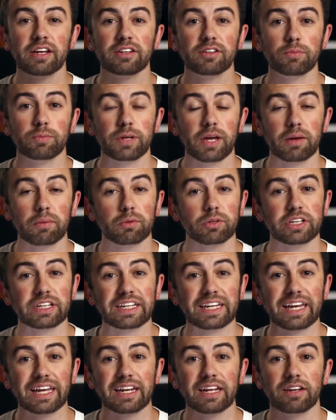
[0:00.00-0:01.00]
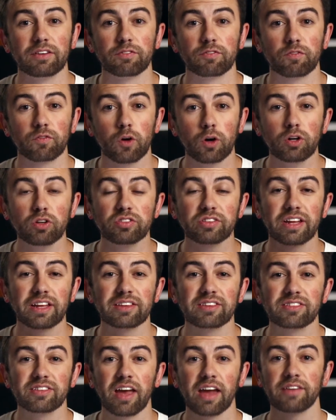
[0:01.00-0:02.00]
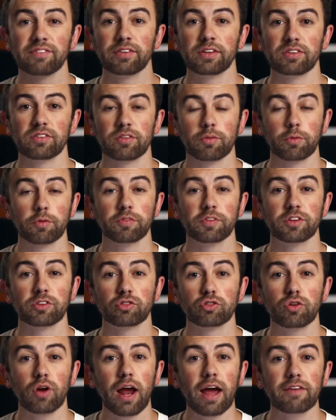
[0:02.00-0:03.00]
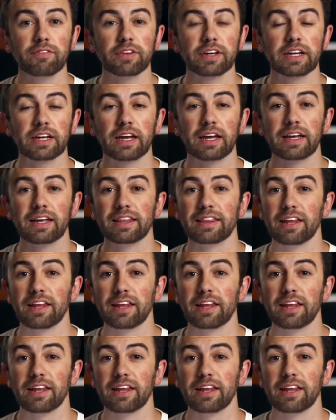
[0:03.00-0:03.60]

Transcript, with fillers: to be able to get in first and siphon some of this traffic